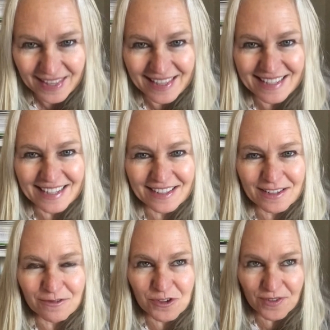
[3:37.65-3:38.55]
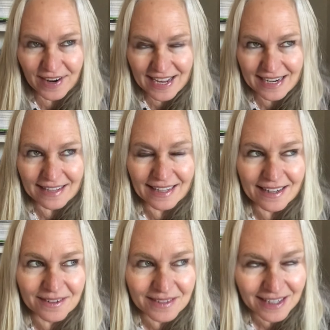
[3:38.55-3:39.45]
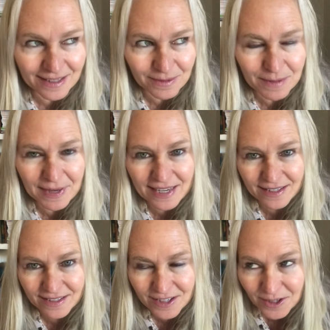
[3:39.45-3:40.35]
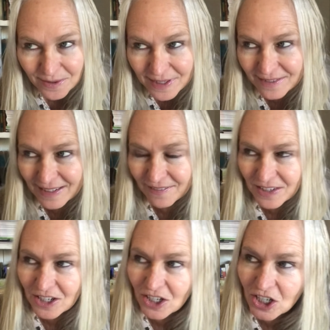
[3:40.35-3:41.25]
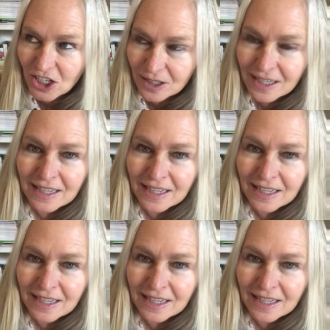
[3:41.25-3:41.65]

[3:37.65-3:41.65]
This sense of dread and like, oh God, what am I going to do? I don't have a car.